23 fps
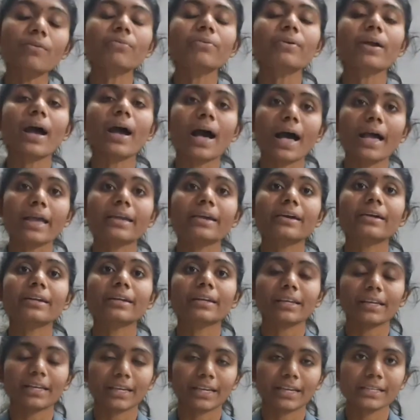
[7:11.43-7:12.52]
of
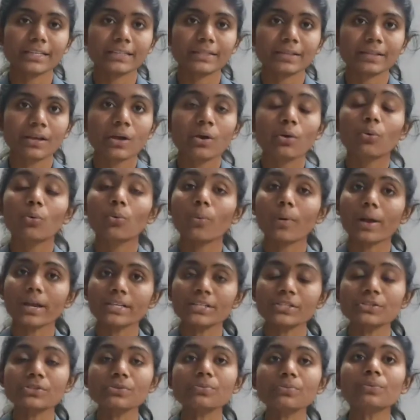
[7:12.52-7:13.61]
iron is
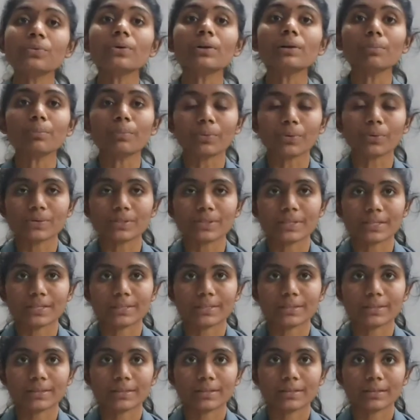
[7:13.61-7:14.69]
wasteful
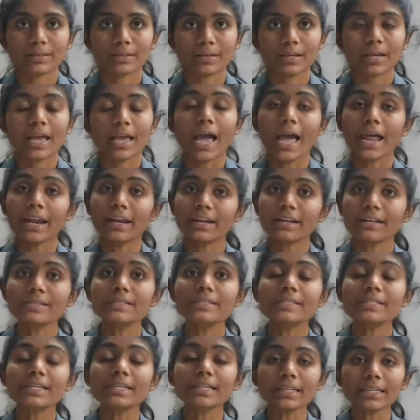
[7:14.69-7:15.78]
process, and
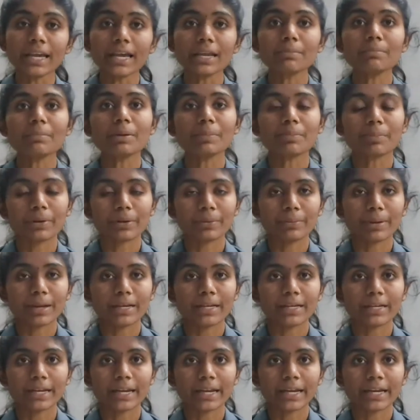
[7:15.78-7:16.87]
rusting can be
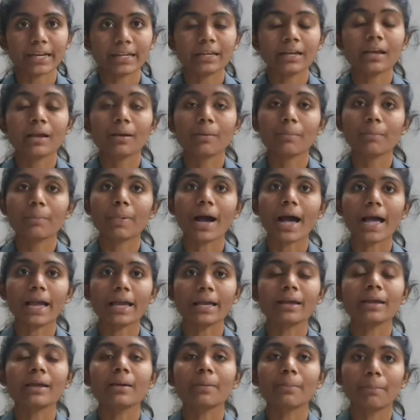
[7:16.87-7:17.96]
prevented
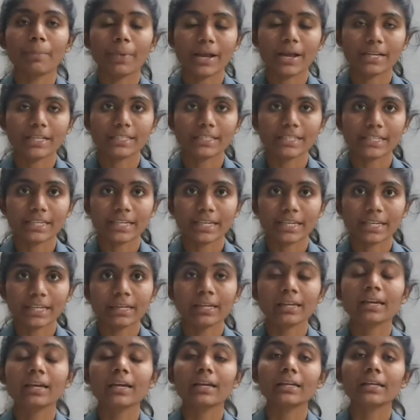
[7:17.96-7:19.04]
by painting,
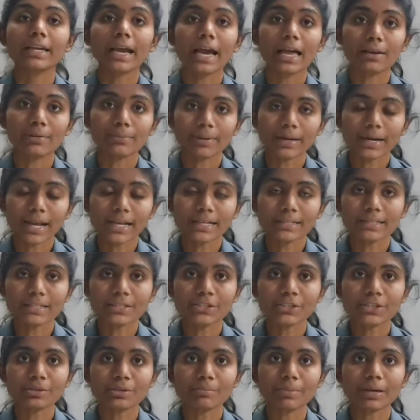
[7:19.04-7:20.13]

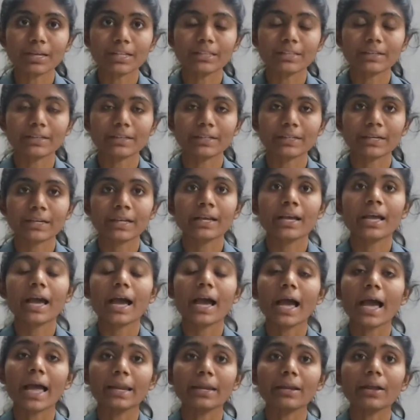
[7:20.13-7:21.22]
galvanization methods
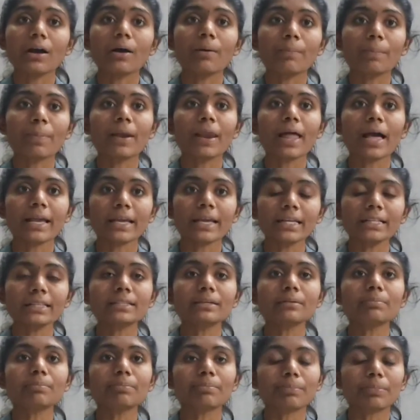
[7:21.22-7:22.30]
and applying
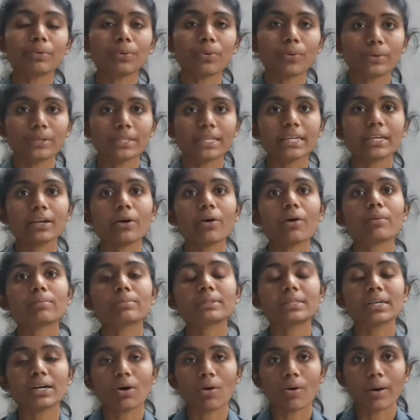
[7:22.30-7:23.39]
the coating
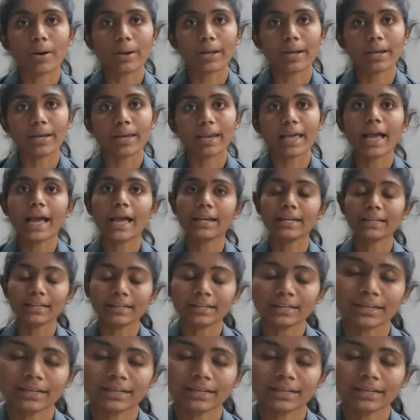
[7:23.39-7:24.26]
of the oil and